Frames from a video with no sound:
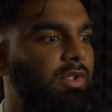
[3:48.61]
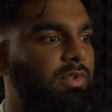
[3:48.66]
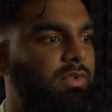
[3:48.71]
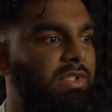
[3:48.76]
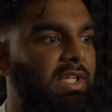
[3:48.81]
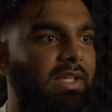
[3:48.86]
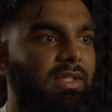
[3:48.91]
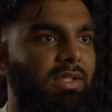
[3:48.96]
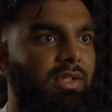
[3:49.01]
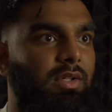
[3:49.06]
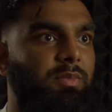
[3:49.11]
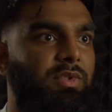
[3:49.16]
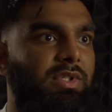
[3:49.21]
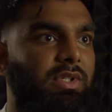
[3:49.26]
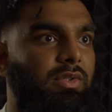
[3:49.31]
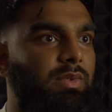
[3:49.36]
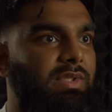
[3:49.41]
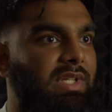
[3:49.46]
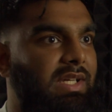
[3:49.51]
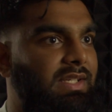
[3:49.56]
take the
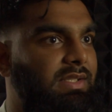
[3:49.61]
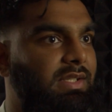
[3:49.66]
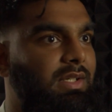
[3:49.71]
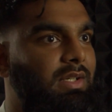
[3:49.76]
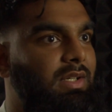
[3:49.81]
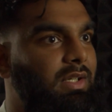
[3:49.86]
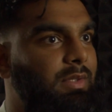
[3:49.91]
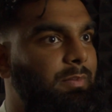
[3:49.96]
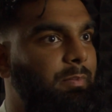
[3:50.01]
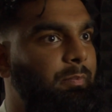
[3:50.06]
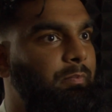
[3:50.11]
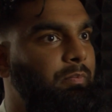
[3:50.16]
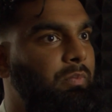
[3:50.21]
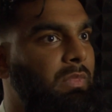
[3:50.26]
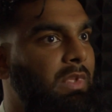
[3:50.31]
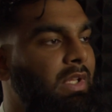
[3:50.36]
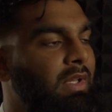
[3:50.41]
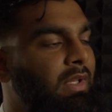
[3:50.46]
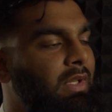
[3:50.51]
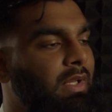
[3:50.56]
obstacles as they come,
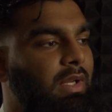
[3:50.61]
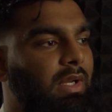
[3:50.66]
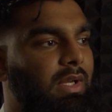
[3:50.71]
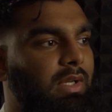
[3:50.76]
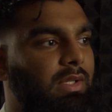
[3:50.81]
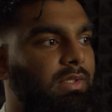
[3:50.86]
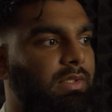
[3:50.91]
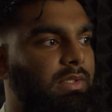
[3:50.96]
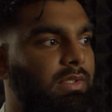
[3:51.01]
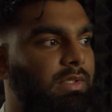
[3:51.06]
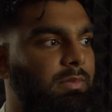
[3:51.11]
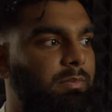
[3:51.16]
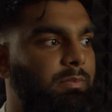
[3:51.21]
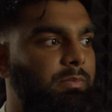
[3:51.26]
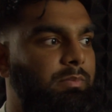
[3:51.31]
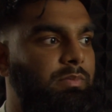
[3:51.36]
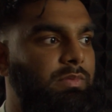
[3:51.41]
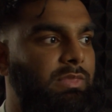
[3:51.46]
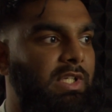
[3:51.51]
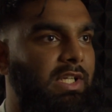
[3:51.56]
and
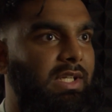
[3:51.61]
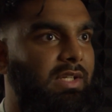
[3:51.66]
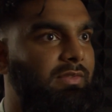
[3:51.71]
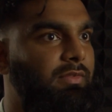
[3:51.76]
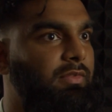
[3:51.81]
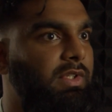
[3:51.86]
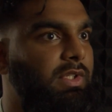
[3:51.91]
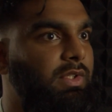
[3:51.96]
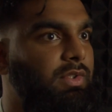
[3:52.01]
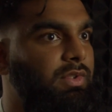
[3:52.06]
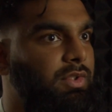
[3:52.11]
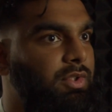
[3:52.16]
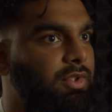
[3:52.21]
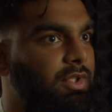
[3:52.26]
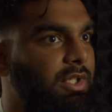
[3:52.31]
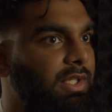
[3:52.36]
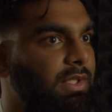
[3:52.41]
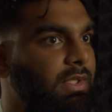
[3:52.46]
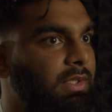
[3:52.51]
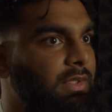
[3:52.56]
take everything in your
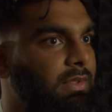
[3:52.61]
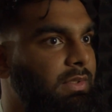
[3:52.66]
stride.